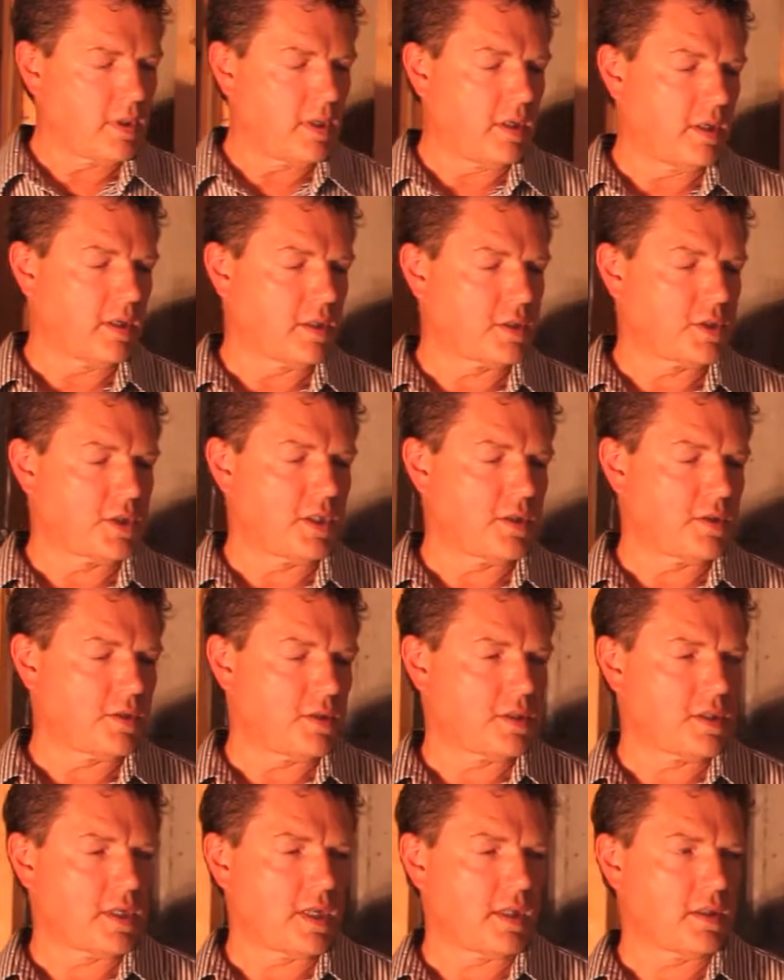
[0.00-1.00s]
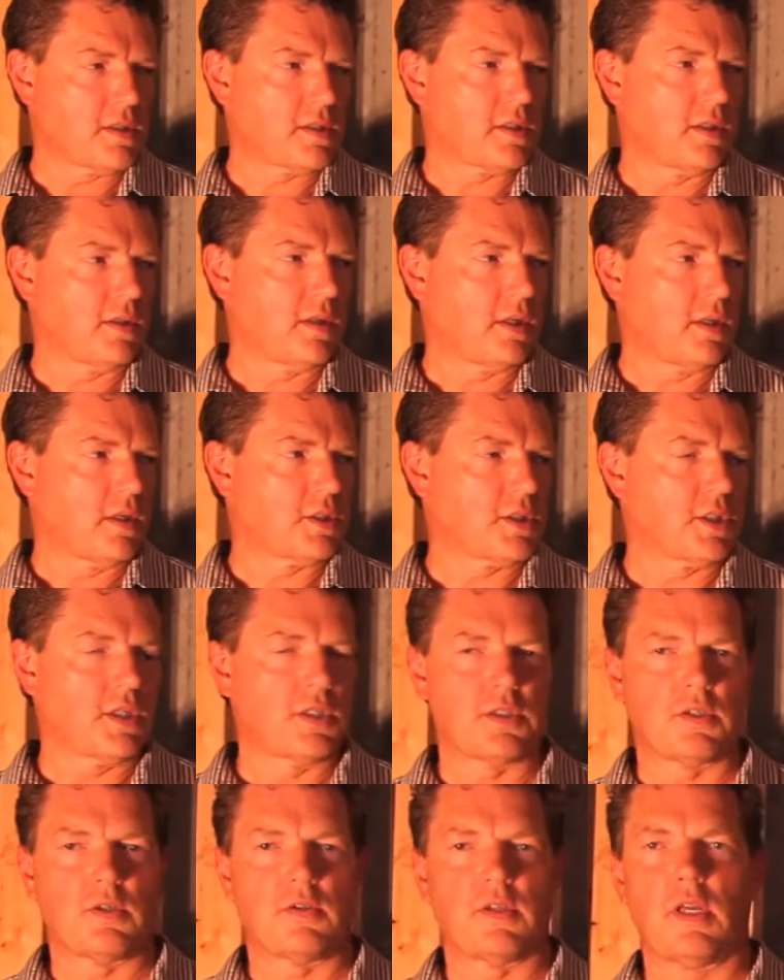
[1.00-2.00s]
heat exchanger, a stainless steel heat
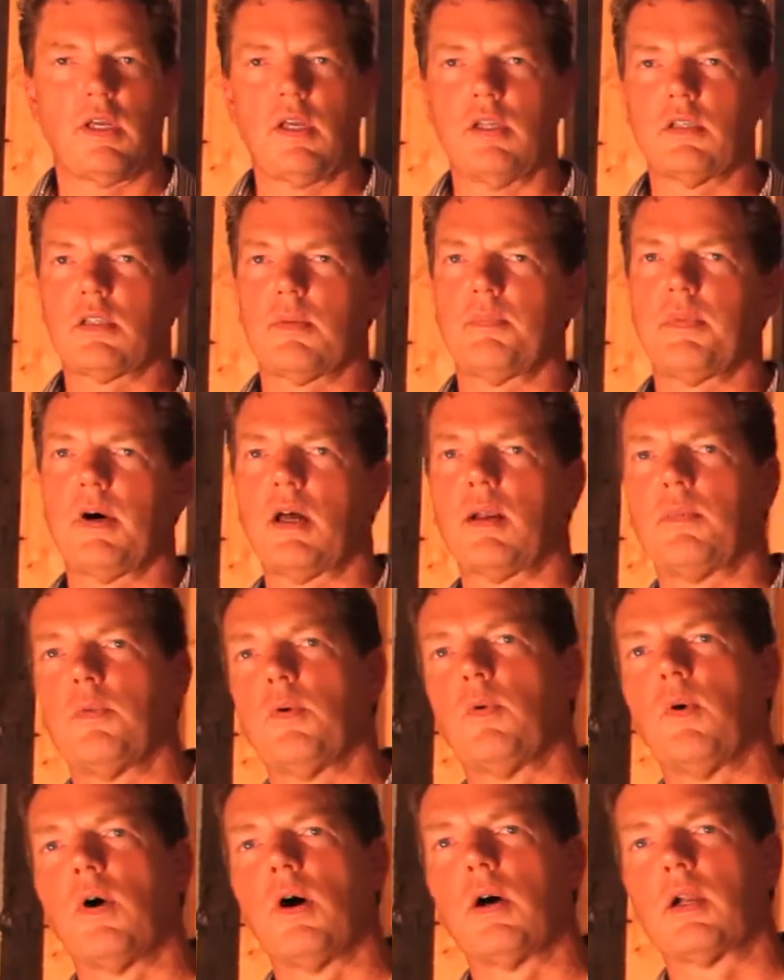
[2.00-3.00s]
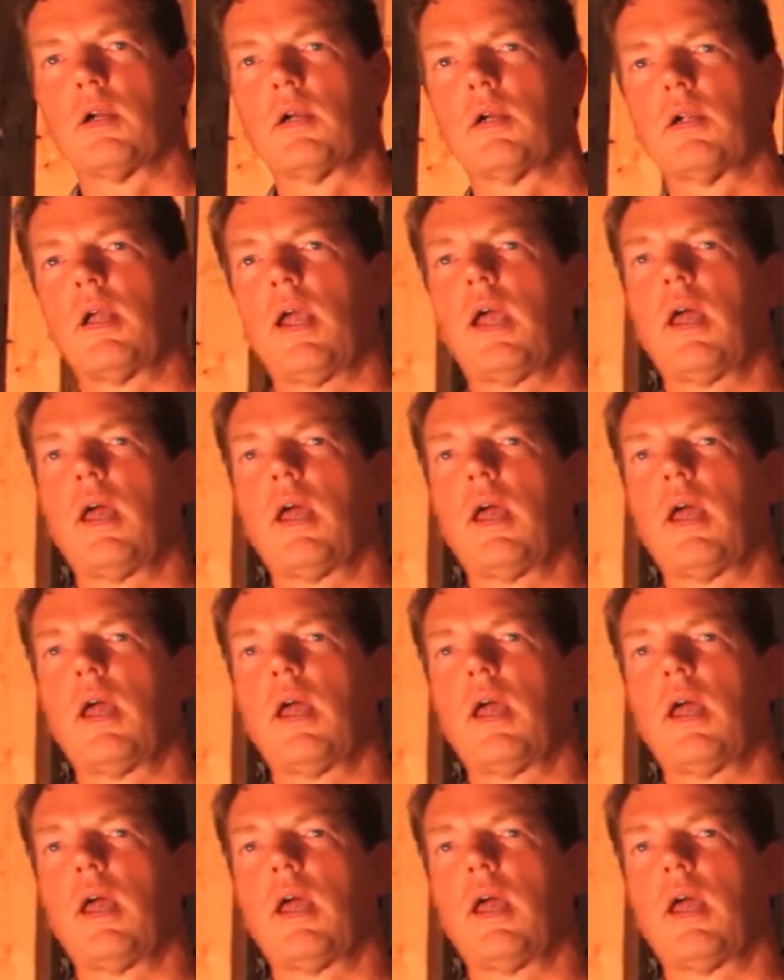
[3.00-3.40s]
exchanger that heats the potable water,